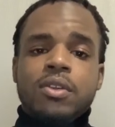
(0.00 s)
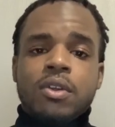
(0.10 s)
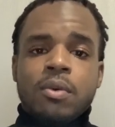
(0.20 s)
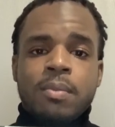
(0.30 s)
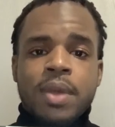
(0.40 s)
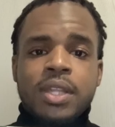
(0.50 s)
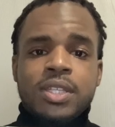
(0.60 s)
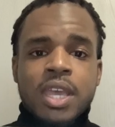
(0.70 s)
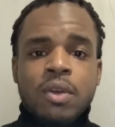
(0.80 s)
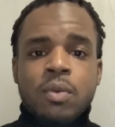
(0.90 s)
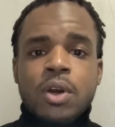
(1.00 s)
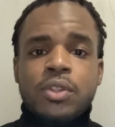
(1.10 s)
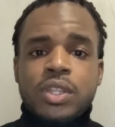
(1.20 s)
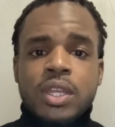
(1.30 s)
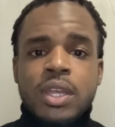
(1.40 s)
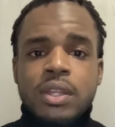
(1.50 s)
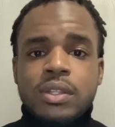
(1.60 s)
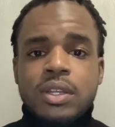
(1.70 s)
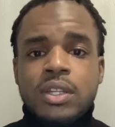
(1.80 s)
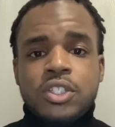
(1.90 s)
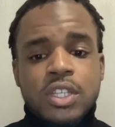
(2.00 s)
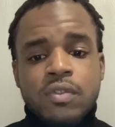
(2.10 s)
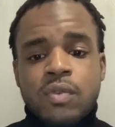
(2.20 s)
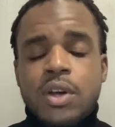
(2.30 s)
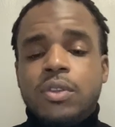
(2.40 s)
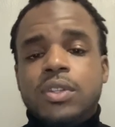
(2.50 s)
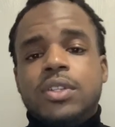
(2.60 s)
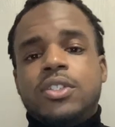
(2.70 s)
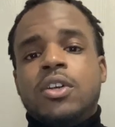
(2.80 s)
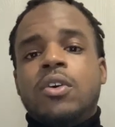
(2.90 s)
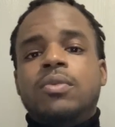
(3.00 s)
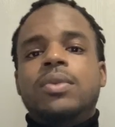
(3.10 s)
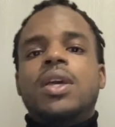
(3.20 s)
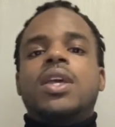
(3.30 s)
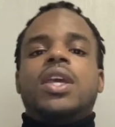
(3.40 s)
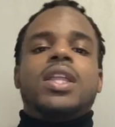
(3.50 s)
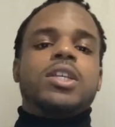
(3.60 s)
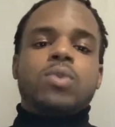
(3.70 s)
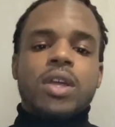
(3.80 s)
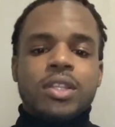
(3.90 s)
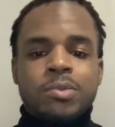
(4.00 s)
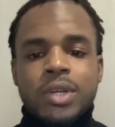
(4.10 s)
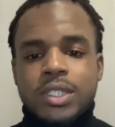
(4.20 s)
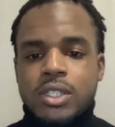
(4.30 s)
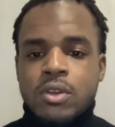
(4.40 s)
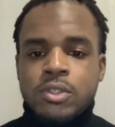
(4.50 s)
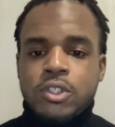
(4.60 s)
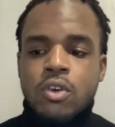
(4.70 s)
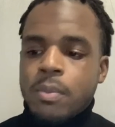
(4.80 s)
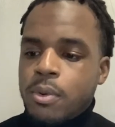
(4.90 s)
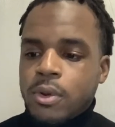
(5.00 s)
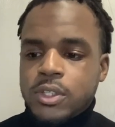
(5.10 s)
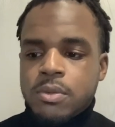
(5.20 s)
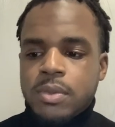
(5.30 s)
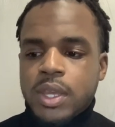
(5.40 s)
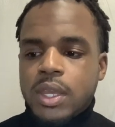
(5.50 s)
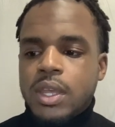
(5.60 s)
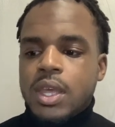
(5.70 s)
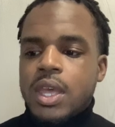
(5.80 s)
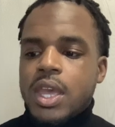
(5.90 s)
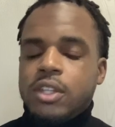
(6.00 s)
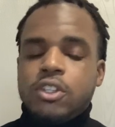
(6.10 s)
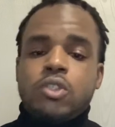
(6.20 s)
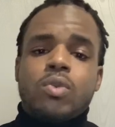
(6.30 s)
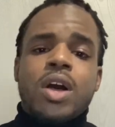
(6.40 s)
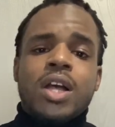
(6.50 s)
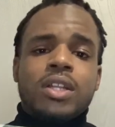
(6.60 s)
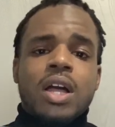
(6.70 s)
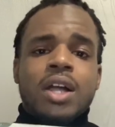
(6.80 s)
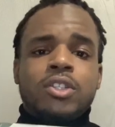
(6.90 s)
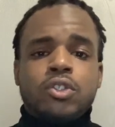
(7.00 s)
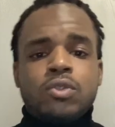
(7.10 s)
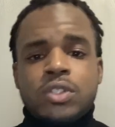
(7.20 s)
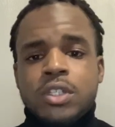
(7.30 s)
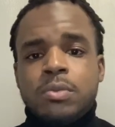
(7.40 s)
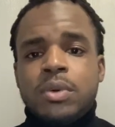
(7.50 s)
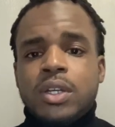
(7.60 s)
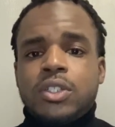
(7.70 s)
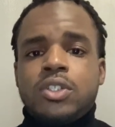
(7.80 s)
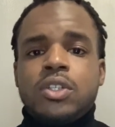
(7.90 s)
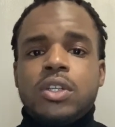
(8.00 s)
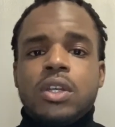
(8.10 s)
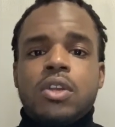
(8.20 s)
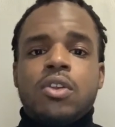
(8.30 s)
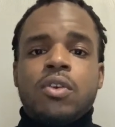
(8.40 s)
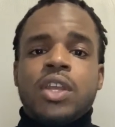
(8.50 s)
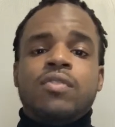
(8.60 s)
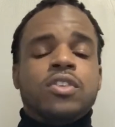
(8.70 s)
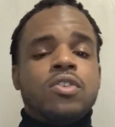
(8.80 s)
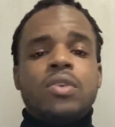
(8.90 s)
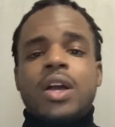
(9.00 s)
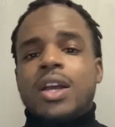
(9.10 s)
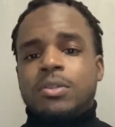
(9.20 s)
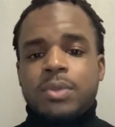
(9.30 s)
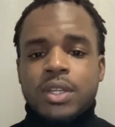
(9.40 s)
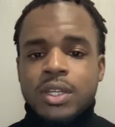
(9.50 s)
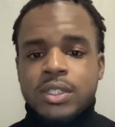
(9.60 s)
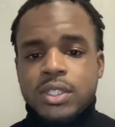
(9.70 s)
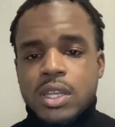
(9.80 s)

maintain wealth and achieve wealth. So yeah, that's why these books are so important to me, and just why I choose these books to give to you guys, because